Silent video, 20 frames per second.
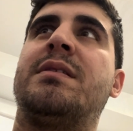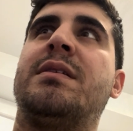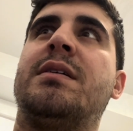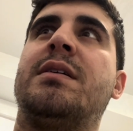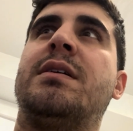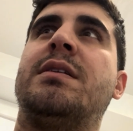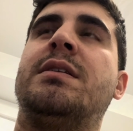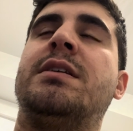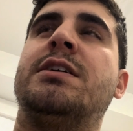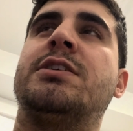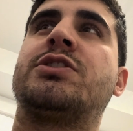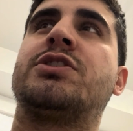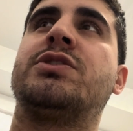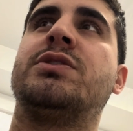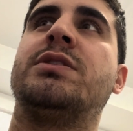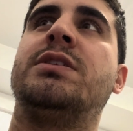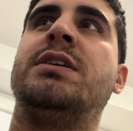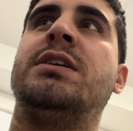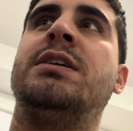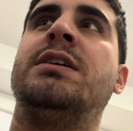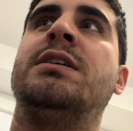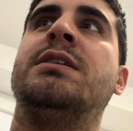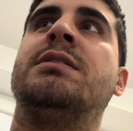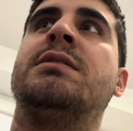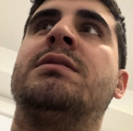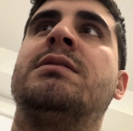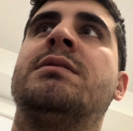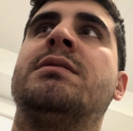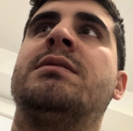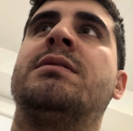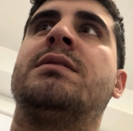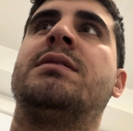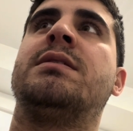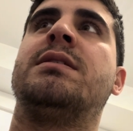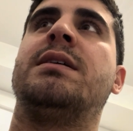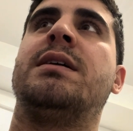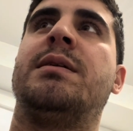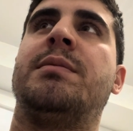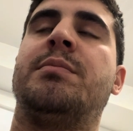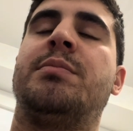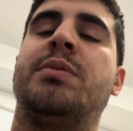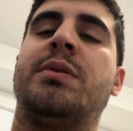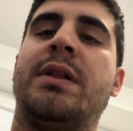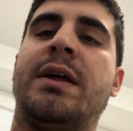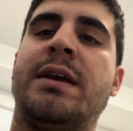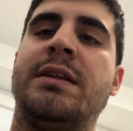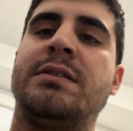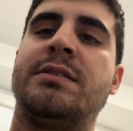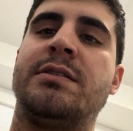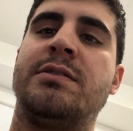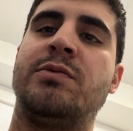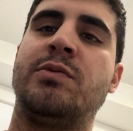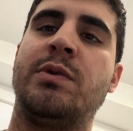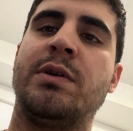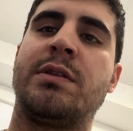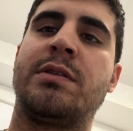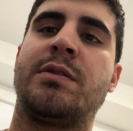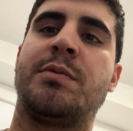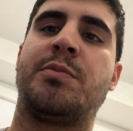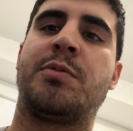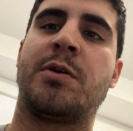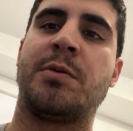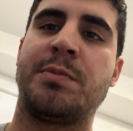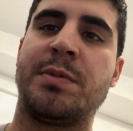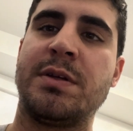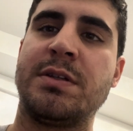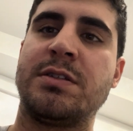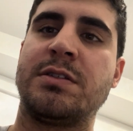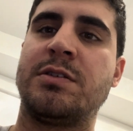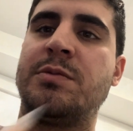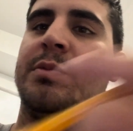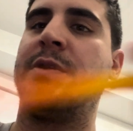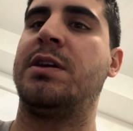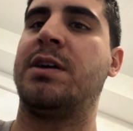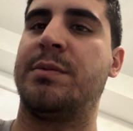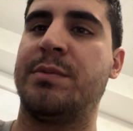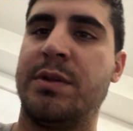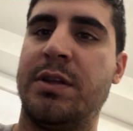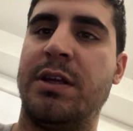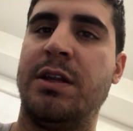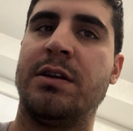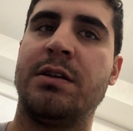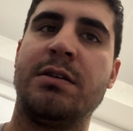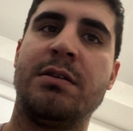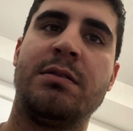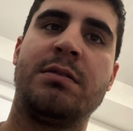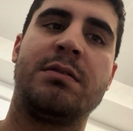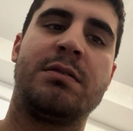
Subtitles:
initially implanted with the purpose to become a leader,